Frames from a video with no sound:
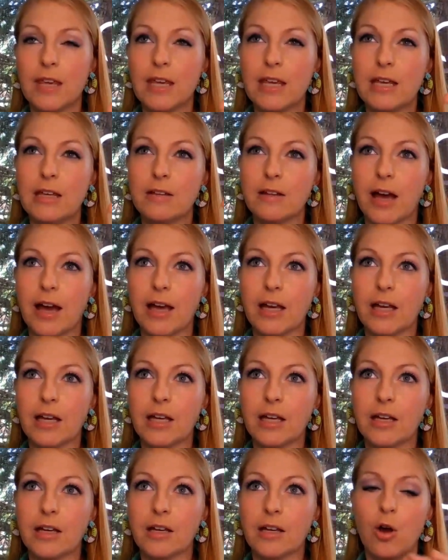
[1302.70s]
the
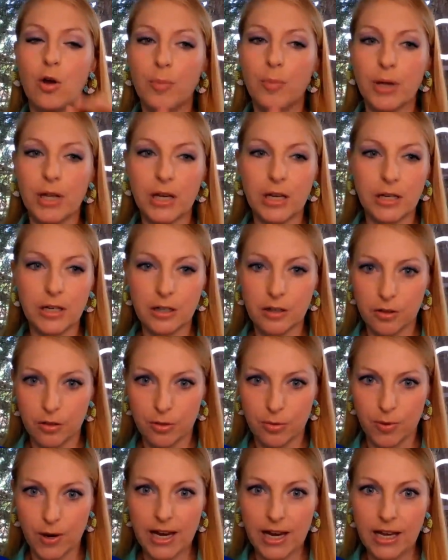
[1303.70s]
like open
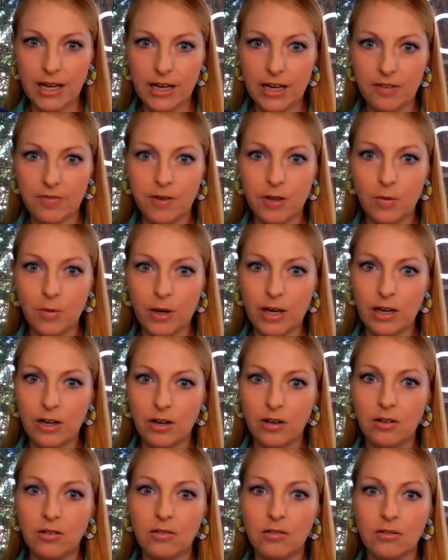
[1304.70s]
thread, if you
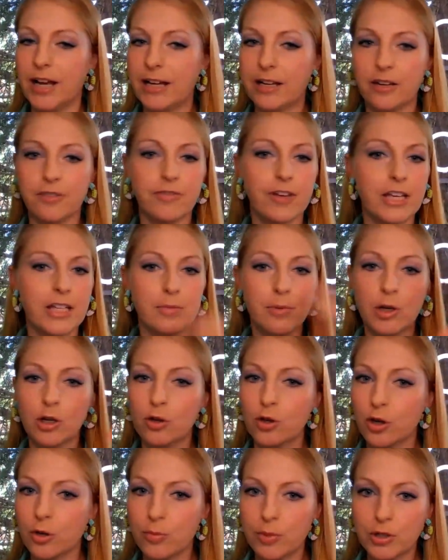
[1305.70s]
will, like a Facebook
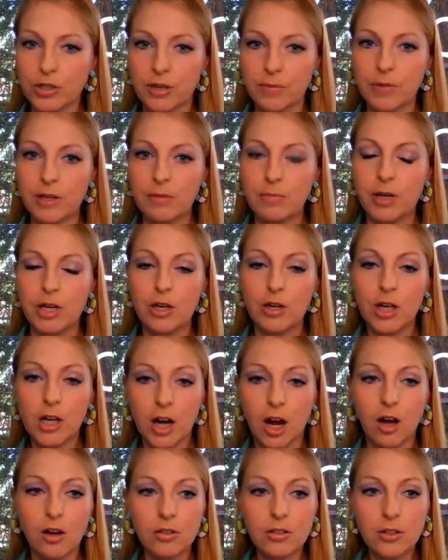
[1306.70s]
group or something, but you can
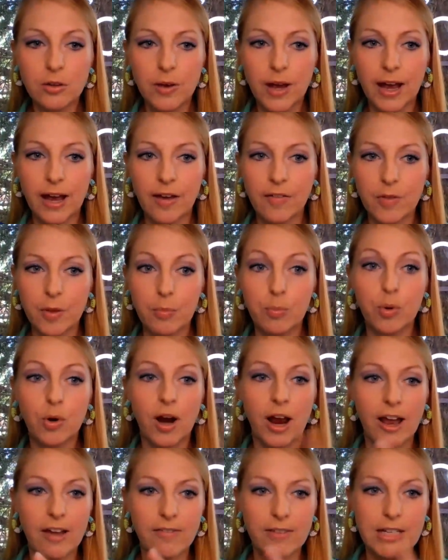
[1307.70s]
also have the
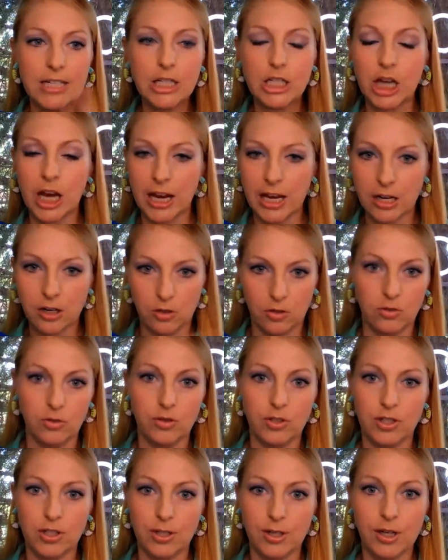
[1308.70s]
private
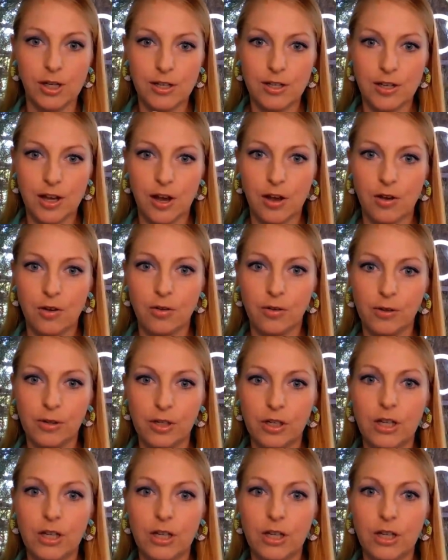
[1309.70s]
channels. So